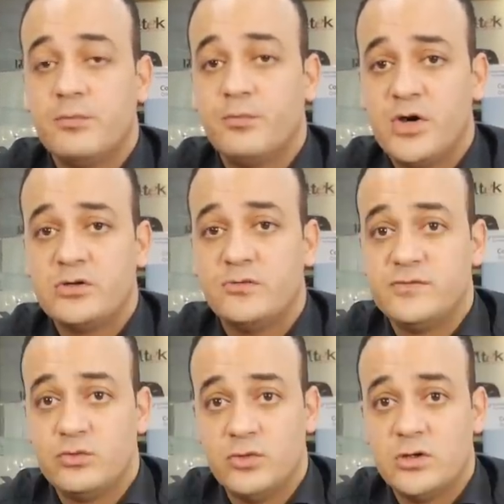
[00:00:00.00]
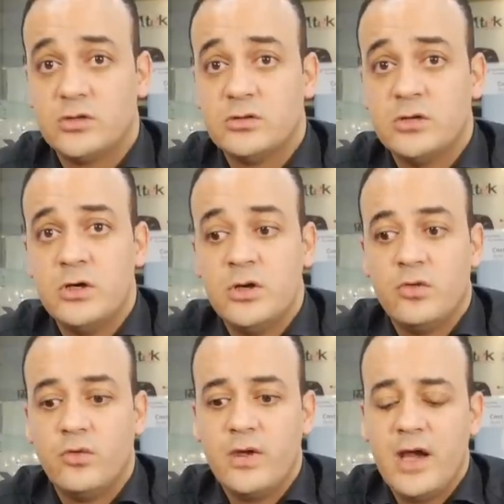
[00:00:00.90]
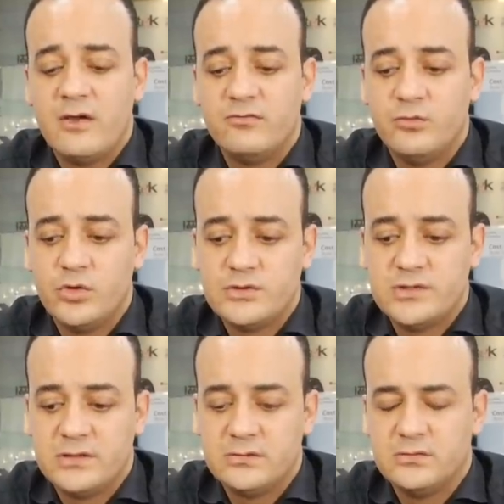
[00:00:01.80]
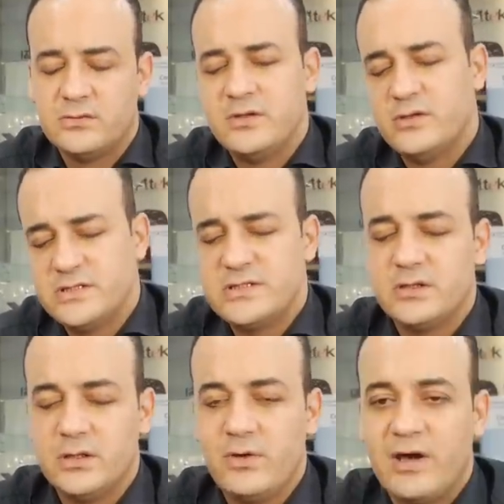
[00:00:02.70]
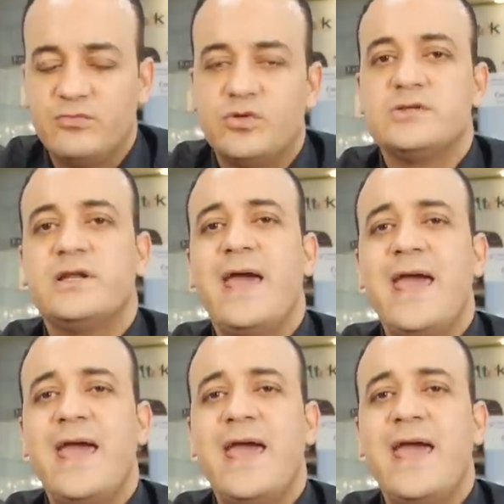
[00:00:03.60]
part of the world we have more than recently we have more than